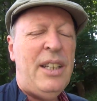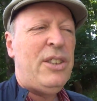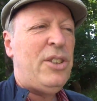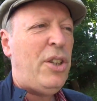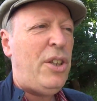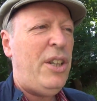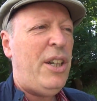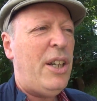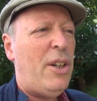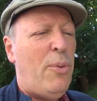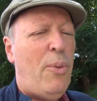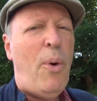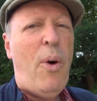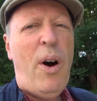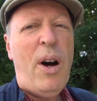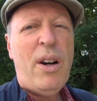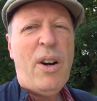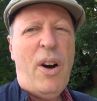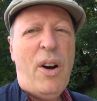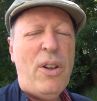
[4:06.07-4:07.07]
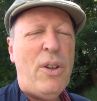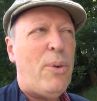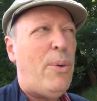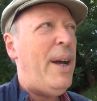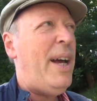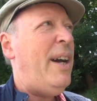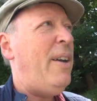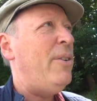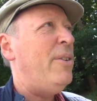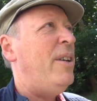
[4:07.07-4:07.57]
So you got to walk all
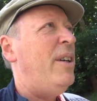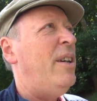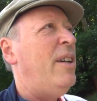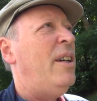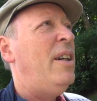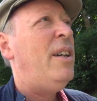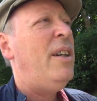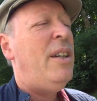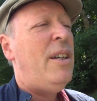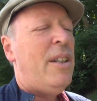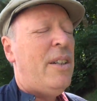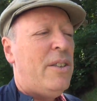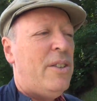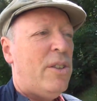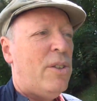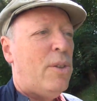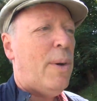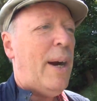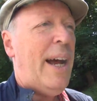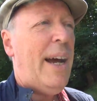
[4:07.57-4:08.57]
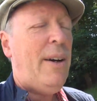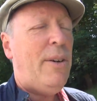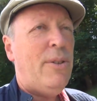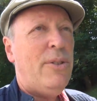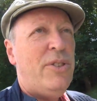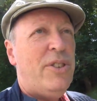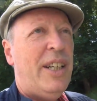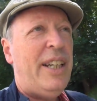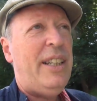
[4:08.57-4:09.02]
around the grounds,